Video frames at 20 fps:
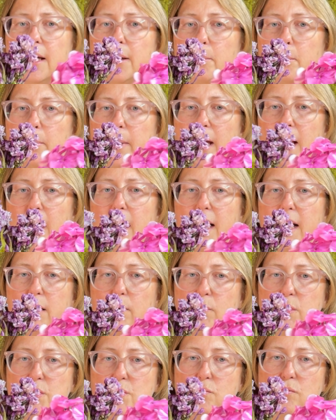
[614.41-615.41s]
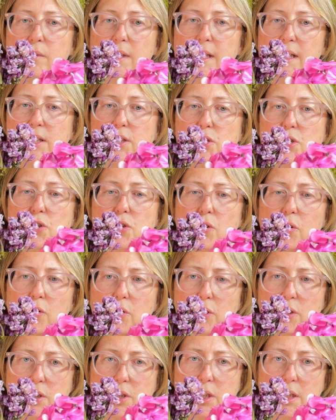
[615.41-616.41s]
But I was really
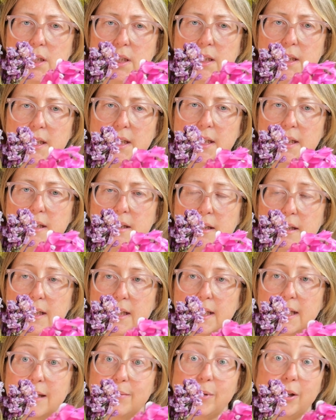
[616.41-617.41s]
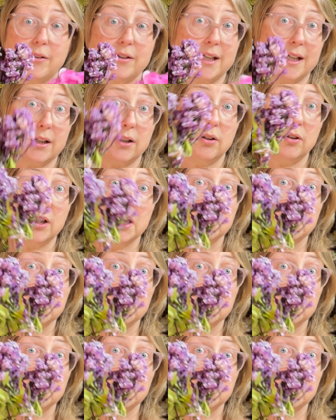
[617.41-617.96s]
shocked that it came out that colour.